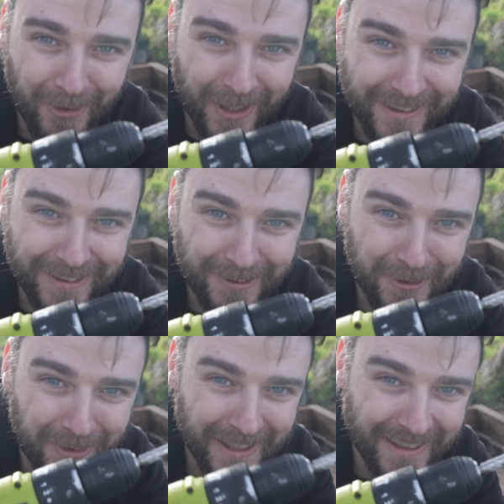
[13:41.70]
Right,
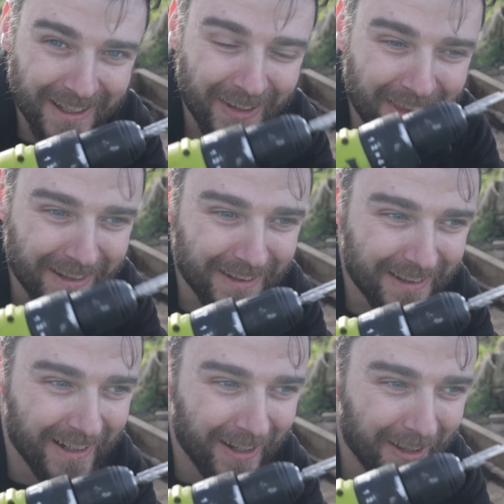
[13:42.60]
we're ready. I think,
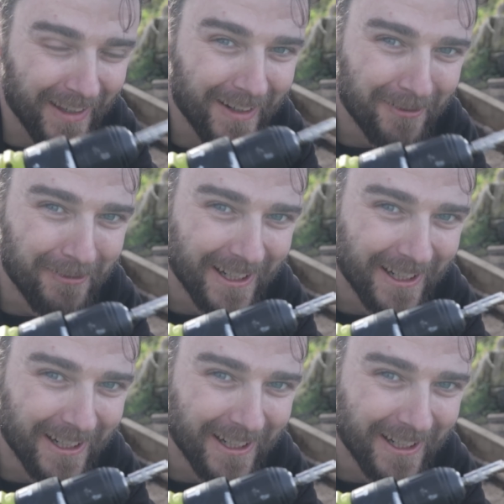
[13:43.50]
I think I'm